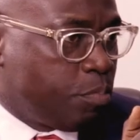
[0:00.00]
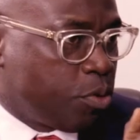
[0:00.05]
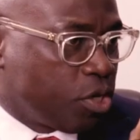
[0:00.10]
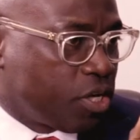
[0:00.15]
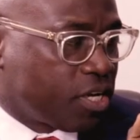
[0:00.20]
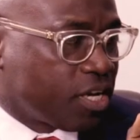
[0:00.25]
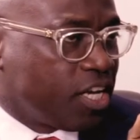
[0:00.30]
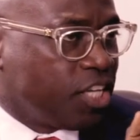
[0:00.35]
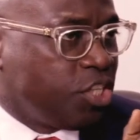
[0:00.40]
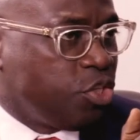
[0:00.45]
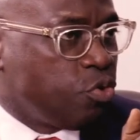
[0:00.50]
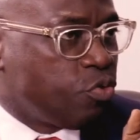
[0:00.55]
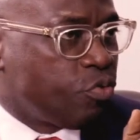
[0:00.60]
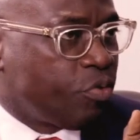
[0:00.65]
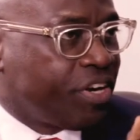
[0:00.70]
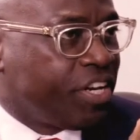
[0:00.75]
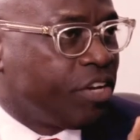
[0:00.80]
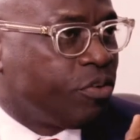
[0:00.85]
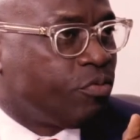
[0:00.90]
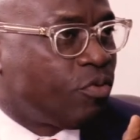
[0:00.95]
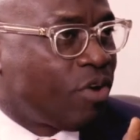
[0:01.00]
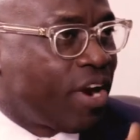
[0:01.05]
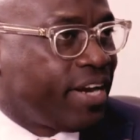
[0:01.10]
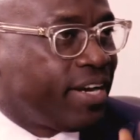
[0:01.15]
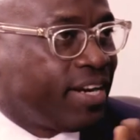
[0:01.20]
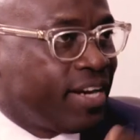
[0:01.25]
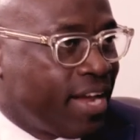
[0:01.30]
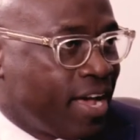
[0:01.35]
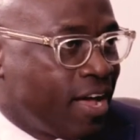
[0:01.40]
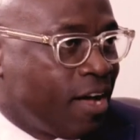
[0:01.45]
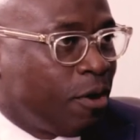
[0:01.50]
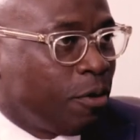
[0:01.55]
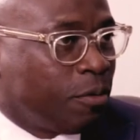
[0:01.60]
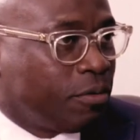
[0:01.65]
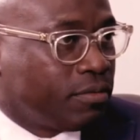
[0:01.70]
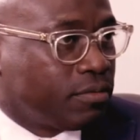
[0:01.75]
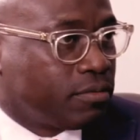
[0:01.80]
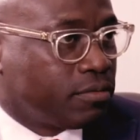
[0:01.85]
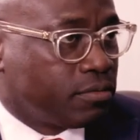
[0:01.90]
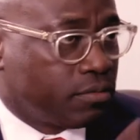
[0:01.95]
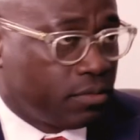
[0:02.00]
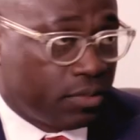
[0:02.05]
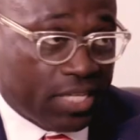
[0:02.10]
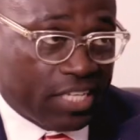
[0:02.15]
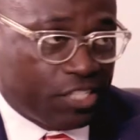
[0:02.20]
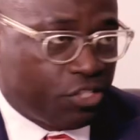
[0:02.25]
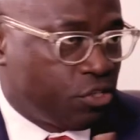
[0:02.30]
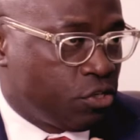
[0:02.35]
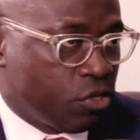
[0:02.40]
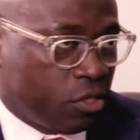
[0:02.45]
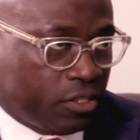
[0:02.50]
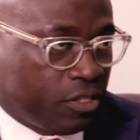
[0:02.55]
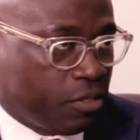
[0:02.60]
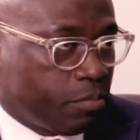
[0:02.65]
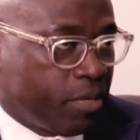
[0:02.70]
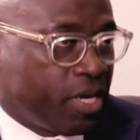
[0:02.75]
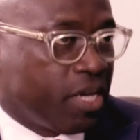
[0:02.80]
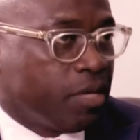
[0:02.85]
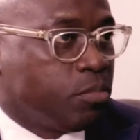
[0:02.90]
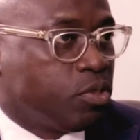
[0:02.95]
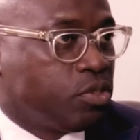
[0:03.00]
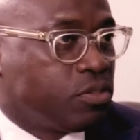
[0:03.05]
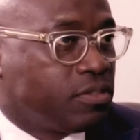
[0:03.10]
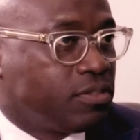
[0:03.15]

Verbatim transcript: book are you reading right now that's not the Bible?